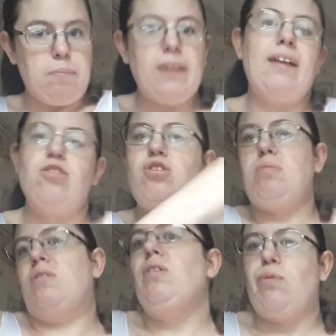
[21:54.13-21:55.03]
but that's just
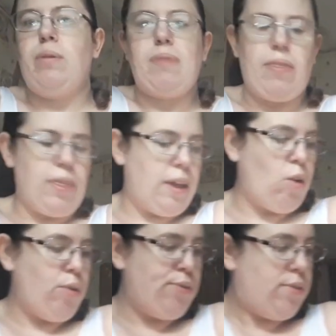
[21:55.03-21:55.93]
because I've ripped that thing
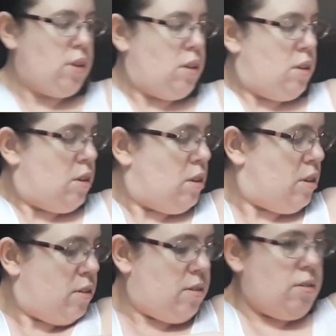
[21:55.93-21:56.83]
off.
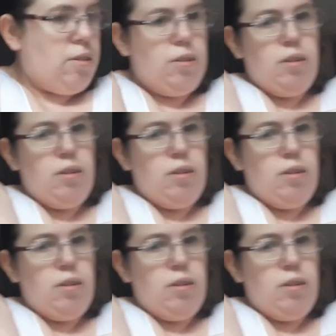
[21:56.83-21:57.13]
So,